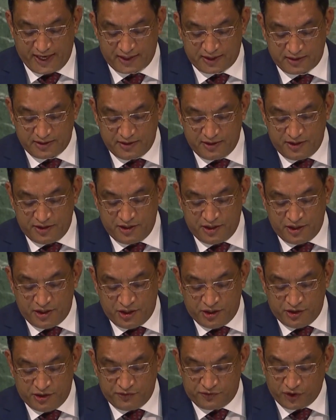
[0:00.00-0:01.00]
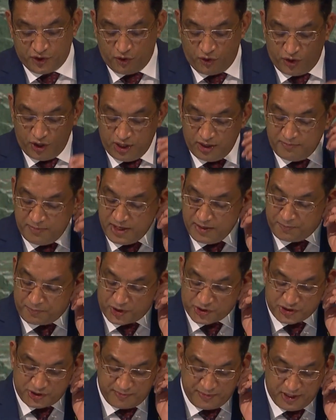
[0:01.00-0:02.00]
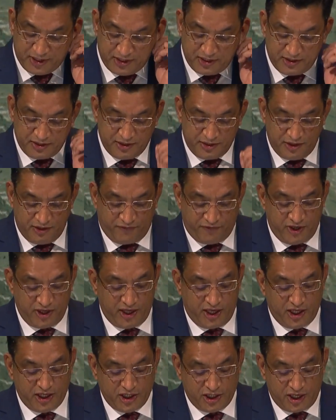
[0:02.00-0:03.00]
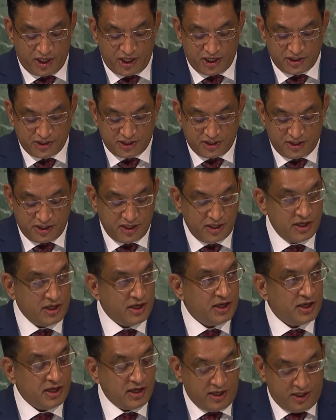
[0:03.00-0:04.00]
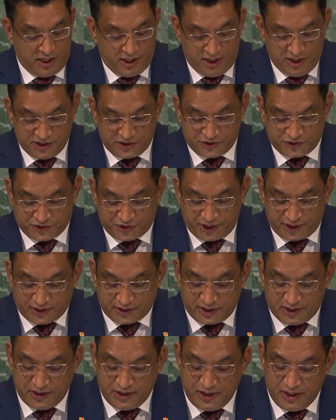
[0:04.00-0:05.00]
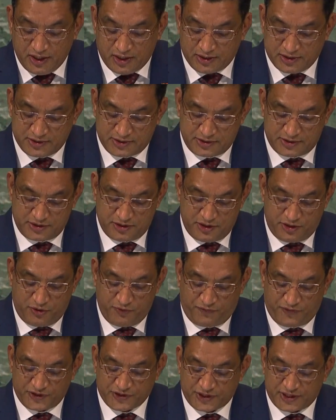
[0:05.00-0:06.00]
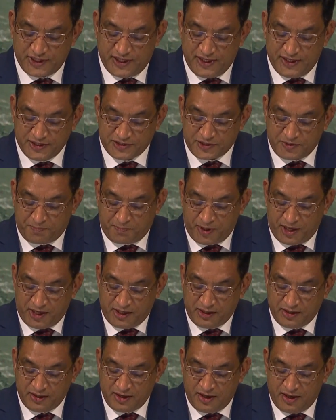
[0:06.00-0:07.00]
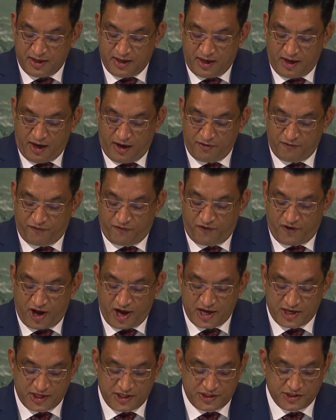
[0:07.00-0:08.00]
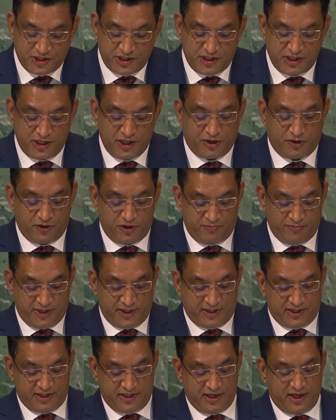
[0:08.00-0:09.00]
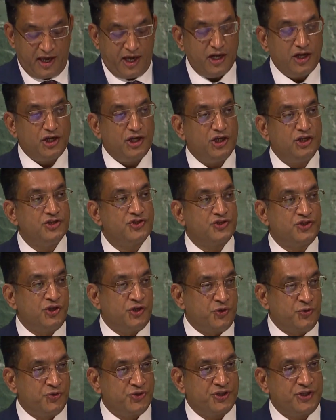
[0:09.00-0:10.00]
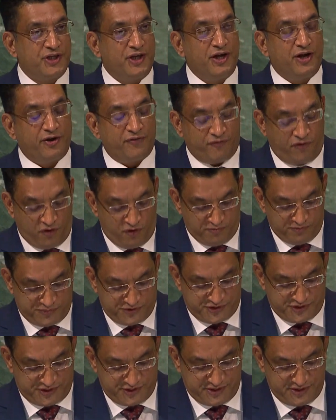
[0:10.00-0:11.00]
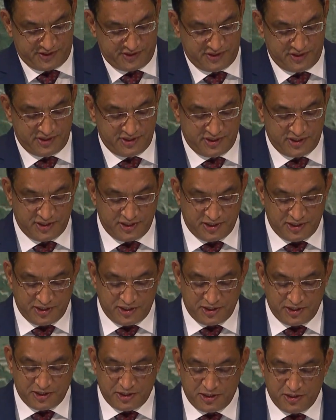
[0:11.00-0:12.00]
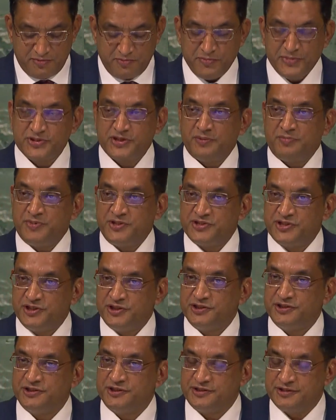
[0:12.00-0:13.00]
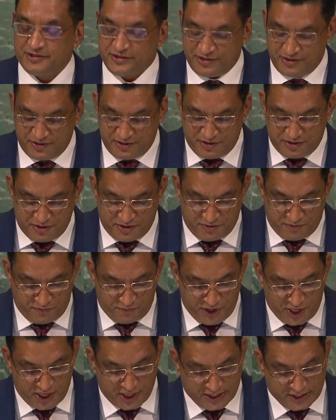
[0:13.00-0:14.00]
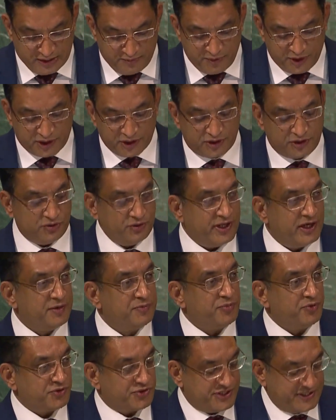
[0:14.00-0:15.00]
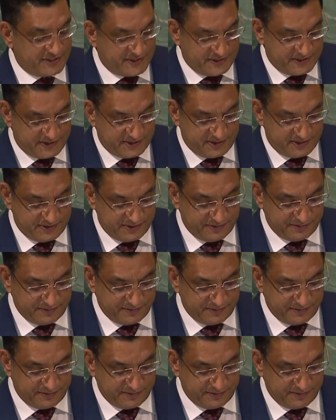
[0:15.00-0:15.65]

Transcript: that this will only be possible if we engage in a strict adherence to fiscal discipline and far-reaching economic and institutional reforms. Mr. President, we are committed to that process.